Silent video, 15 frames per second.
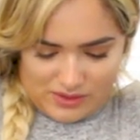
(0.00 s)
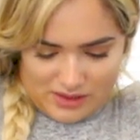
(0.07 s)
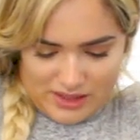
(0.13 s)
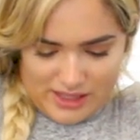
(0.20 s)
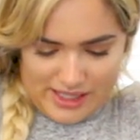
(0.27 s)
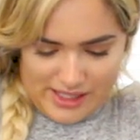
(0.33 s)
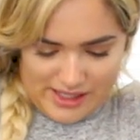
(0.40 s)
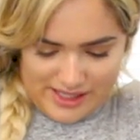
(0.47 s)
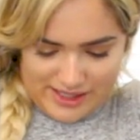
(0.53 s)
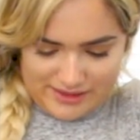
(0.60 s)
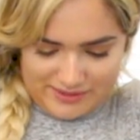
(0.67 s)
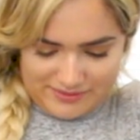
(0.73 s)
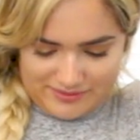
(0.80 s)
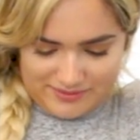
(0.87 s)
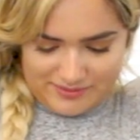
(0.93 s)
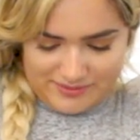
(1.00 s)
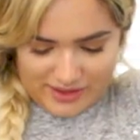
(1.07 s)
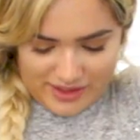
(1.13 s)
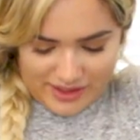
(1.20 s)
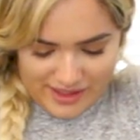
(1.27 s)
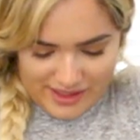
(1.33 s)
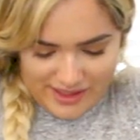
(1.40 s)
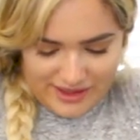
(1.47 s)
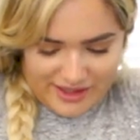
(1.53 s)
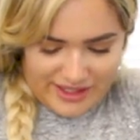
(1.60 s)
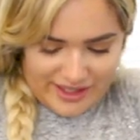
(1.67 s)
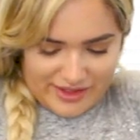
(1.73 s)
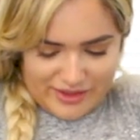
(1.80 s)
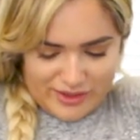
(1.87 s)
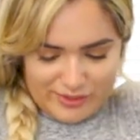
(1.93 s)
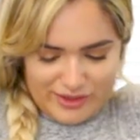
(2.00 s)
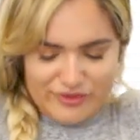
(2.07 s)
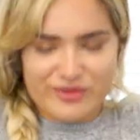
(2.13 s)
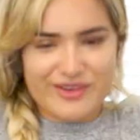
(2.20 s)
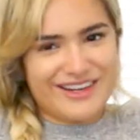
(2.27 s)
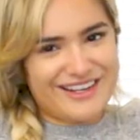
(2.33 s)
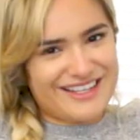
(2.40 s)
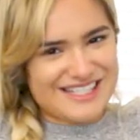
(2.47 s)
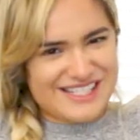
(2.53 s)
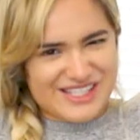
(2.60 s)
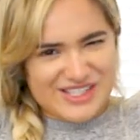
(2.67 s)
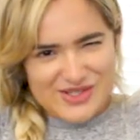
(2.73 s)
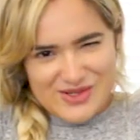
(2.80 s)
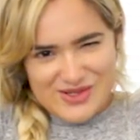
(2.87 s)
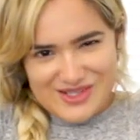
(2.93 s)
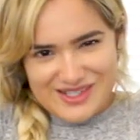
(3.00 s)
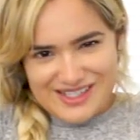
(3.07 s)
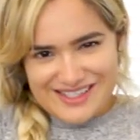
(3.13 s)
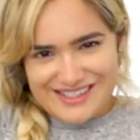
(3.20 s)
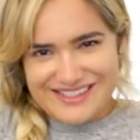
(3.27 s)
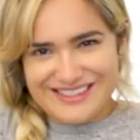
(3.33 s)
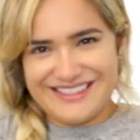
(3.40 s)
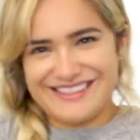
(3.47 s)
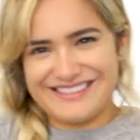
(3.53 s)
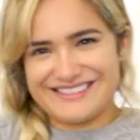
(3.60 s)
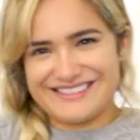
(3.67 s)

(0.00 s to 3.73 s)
Yeah. Get in here. Don't be afraid to get dirty.